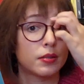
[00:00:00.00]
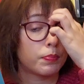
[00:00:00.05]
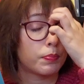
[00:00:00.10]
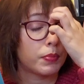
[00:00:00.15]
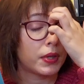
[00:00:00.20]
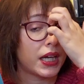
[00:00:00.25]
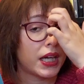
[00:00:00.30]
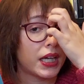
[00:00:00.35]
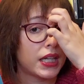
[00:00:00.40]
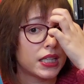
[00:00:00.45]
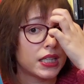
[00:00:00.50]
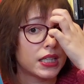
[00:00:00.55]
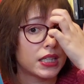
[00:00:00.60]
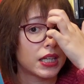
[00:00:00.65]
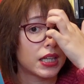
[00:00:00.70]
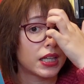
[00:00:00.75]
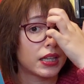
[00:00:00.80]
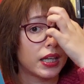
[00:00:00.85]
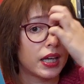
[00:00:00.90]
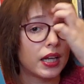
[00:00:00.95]
place,
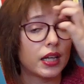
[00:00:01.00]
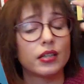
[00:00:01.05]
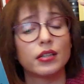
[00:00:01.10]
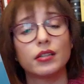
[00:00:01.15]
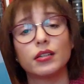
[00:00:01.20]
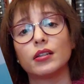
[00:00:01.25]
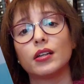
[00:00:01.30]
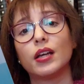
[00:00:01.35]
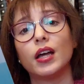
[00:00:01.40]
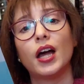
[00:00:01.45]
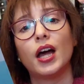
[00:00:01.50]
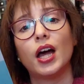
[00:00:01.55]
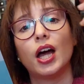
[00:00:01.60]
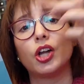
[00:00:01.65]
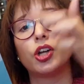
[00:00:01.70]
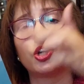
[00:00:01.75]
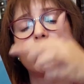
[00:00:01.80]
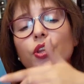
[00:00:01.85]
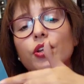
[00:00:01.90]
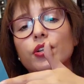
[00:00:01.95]
and then
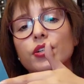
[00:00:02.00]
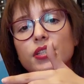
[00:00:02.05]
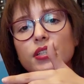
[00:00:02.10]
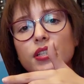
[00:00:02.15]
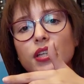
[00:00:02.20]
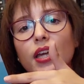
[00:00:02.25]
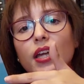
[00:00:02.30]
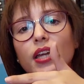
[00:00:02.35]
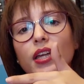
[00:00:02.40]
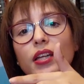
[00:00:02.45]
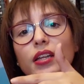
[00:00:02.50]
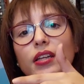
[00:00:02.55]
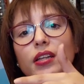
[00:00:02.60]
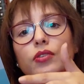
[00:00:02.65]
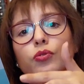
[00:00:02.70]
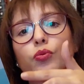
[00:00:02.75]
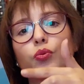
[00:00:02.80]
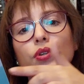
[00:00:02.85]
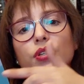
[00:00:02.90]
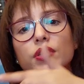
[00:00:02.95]
another saying
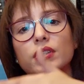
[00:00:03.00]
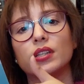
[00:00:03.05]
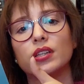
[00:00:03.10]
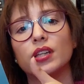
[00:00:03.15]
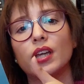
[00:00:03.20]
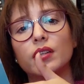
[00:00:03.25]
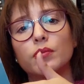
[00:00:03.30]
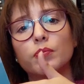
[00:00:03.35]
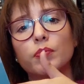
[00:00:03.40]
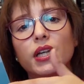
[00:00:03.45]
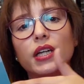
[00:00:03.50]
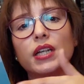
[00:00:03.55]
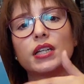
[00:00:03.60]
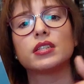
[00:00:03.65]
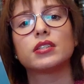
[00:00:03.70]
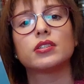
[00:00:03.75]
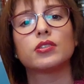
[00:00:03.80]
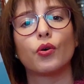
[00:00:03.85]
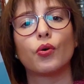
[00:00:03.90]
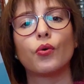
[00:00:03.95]
it was in that
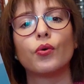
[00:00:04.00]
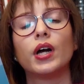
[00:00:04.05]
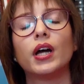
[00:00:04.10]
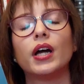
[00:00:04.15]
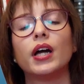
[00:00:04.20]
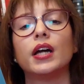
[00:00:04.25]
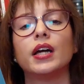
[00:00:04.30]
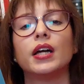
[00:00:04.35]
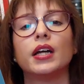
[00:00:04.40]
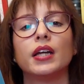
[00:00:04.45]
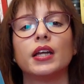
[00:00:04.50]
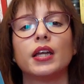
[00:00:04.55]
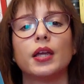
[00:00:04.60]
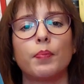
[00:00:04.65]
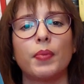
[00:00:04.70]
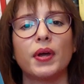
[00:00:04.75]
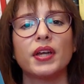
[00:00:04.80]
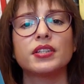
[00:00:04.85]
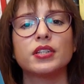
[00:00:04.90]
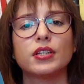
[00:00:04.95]
place. So he
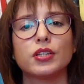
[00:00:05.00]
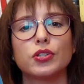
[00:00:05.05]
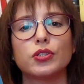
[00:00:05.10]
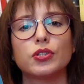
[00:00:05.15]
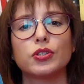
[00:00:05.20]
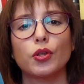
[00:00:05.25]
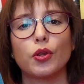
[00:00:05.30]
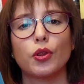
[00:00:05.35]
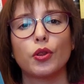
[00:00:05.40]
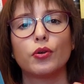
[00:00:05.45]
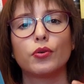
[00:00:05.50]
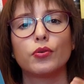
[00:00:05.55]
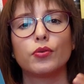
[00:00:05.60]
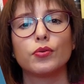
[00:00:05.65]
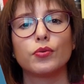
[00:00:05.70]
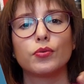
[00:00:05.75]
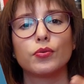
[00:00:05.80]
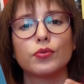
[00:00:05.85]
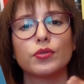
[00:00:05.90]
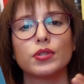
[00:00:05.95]
passes
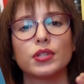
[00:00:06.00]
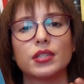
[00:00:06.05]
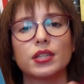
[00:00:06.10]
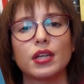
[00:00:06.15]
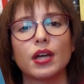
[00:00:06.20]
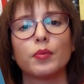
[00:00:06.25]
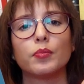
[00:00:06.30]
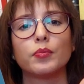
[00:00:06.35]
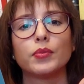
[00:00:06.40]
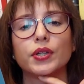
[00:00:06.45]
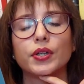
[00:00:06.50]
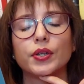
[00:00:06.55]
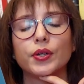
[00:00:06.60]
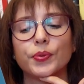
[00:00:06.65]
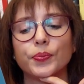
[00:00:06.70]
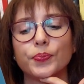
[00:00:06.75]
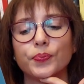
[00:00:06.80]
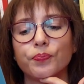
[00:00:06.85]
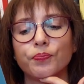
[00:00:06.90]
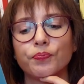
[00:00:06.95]
through
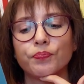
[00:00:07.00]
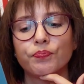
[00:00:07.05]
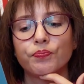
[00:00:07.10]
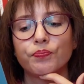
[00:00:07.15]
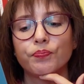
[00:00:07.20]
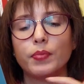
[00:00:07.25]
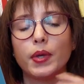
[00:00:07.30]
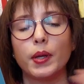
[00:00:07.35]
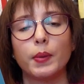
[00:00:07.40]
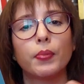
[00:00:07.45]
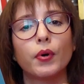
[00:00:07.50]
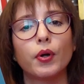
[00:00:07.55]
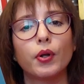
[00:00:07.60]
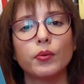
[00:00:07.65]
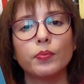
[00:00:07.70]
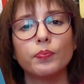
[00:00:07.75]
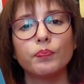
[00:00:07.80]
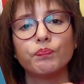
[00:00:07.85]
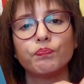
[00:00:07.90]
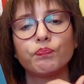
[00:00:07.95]
some people,